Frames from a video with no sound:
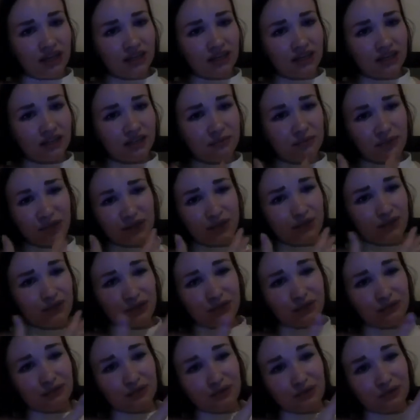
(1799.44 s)
it makes you
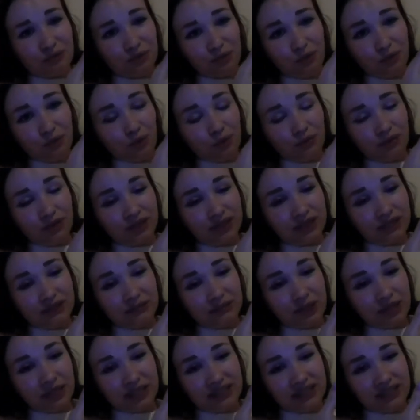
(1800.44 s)
even more, it
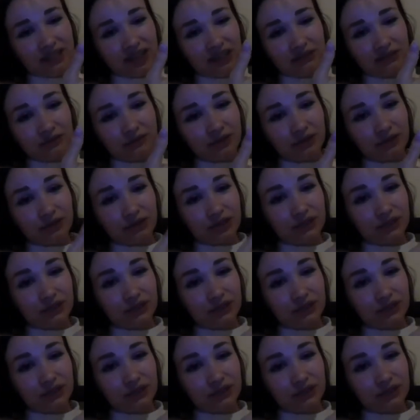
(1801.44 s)
makes that field